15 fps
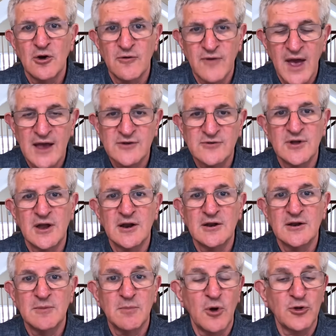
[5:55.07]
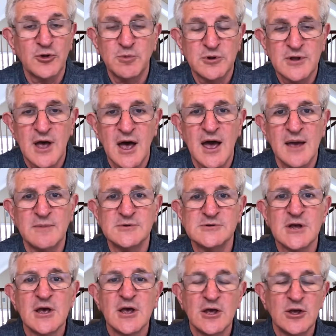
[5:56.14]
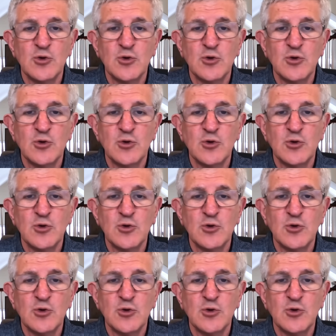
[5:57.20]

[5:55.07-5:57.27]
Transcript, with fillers: or vaccinated multiple times,